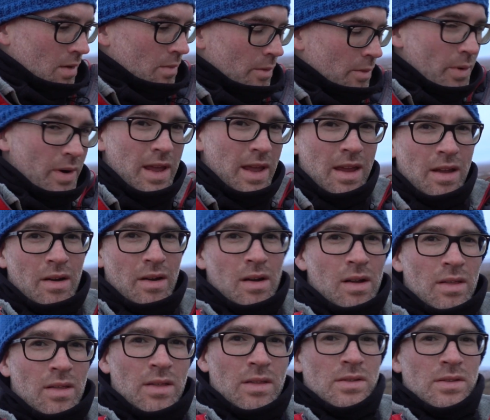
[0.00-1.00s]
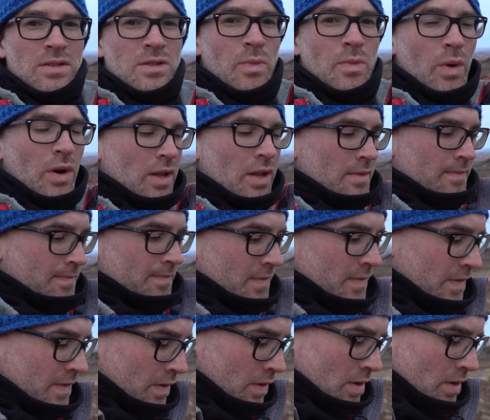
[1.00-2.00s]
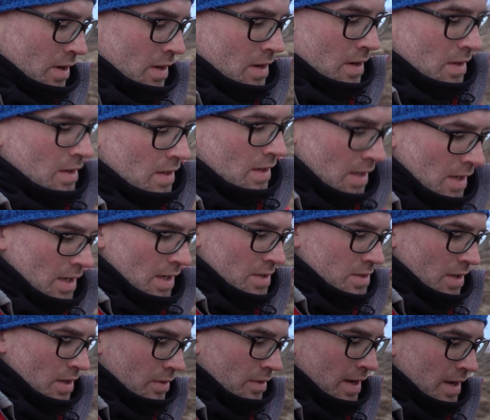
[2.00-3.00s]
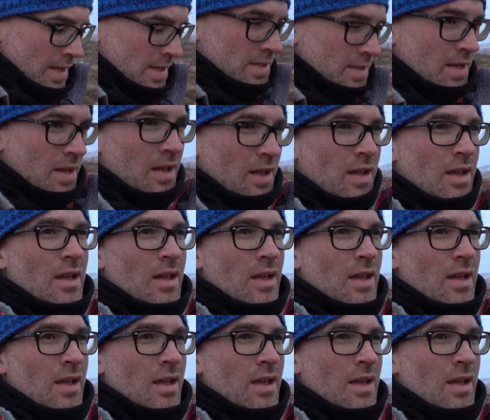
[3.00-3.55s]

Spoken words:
We were here this morning for sunrise,